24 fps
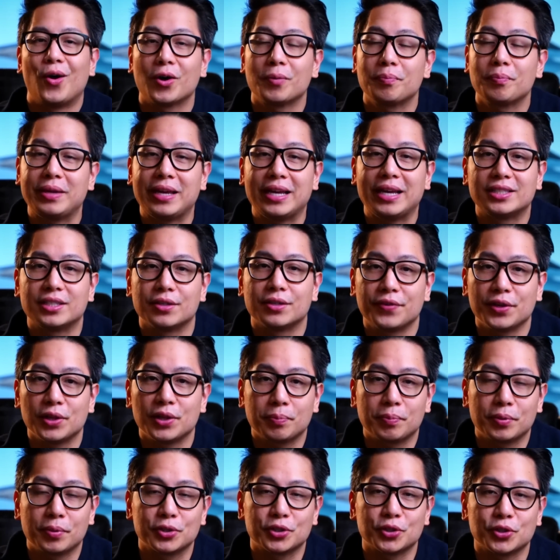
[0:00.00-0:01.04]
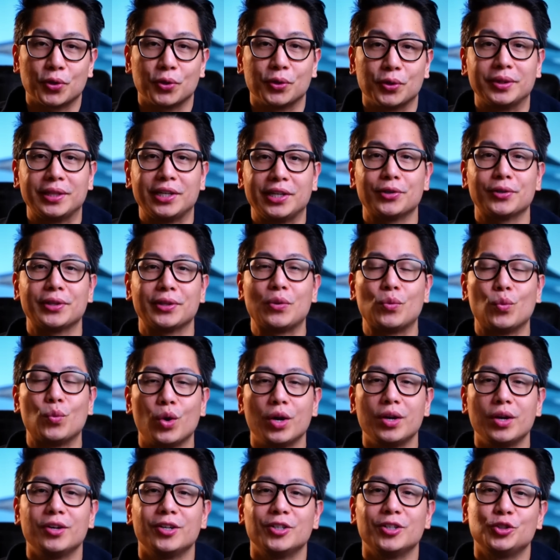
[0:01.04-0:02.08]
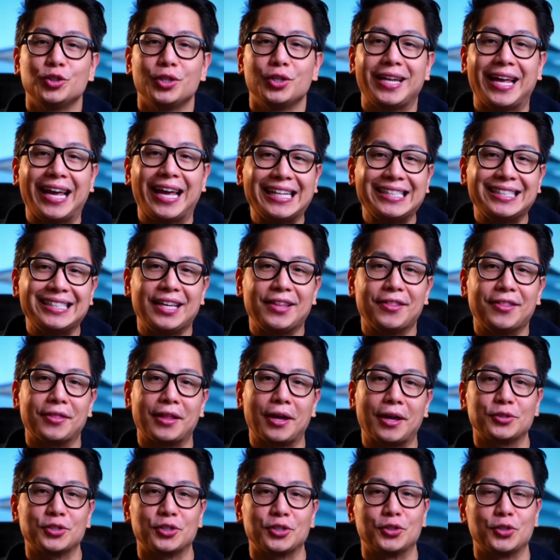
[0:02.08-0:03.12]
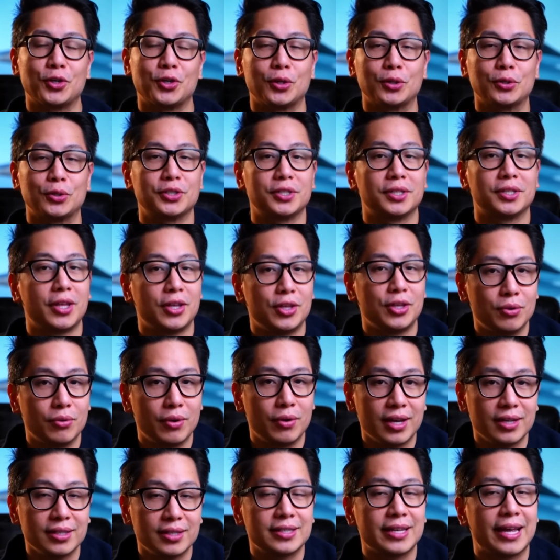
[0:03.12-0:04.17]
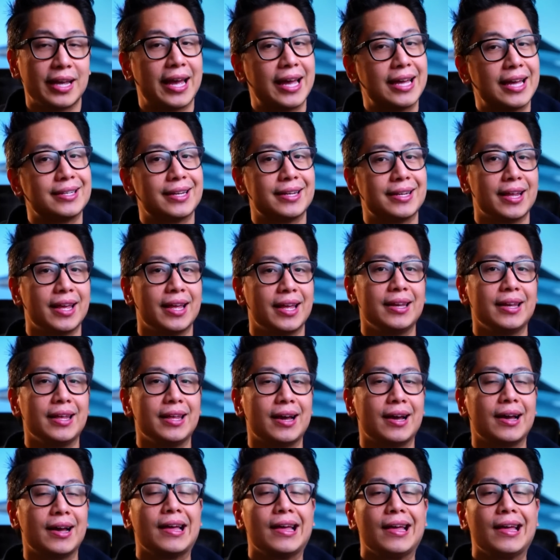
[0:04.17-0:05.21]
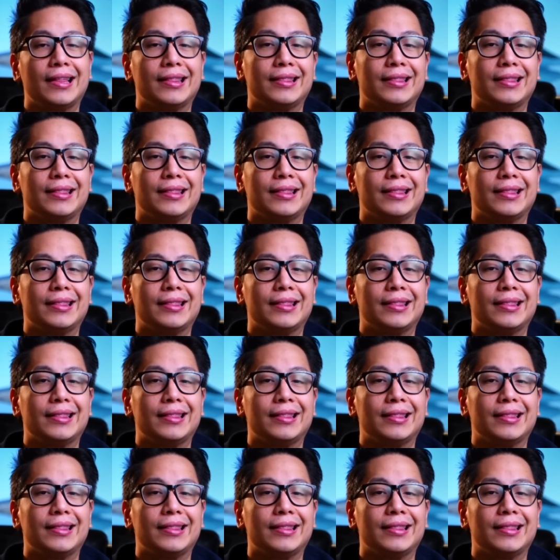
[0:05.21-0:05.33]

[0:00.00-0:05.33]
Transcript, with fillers: RPA developers earn nearly $118,000 in the US, and in India,